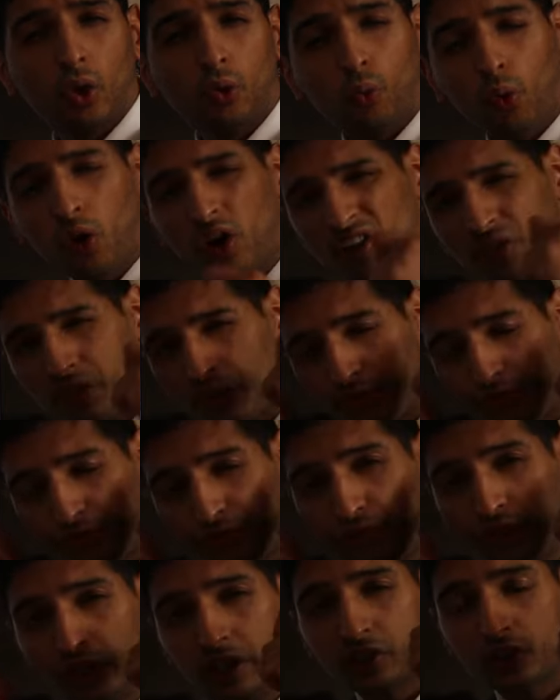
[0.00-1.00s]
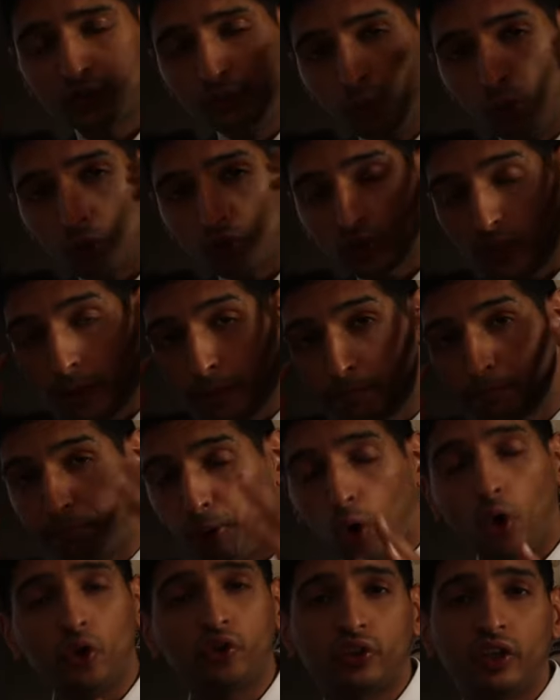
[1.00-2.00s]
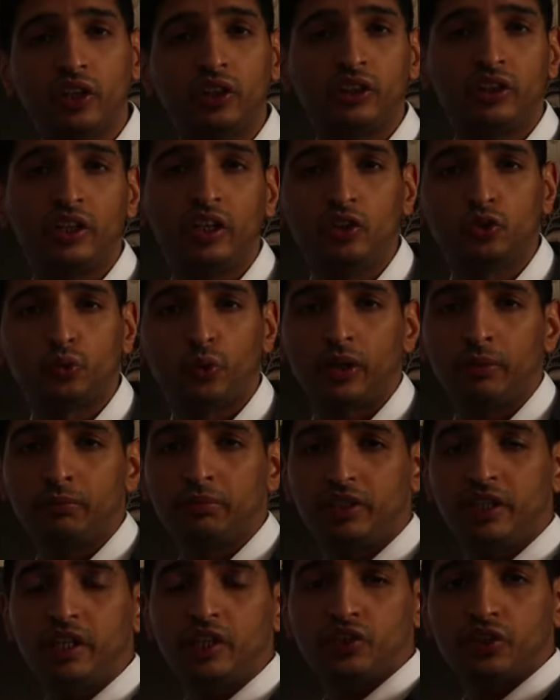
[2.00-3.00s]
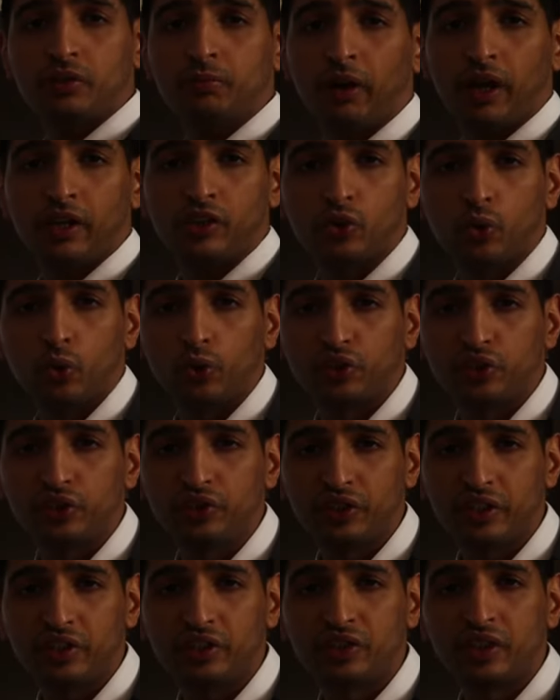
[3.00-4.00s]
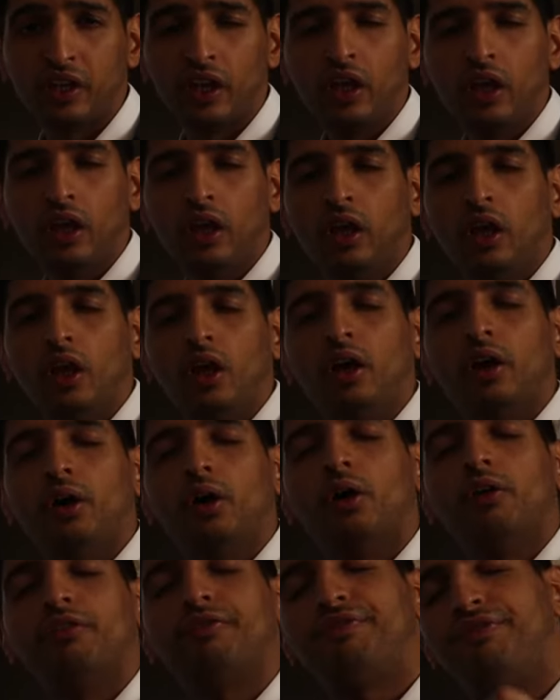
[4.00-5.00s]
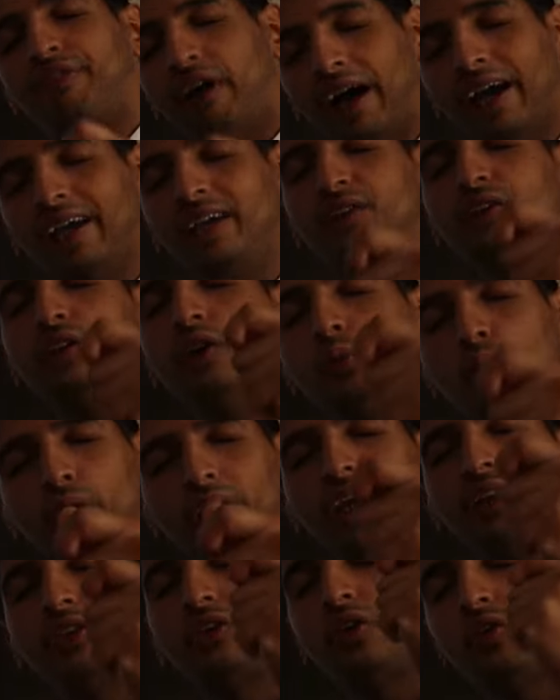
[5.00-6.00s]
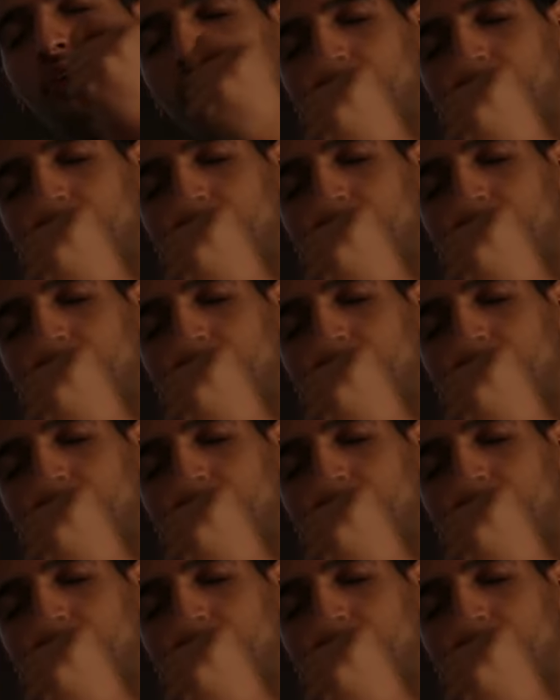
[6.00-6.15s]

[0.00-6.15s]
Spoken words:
One of the first most important things when I'm teaching mitosis is find a way to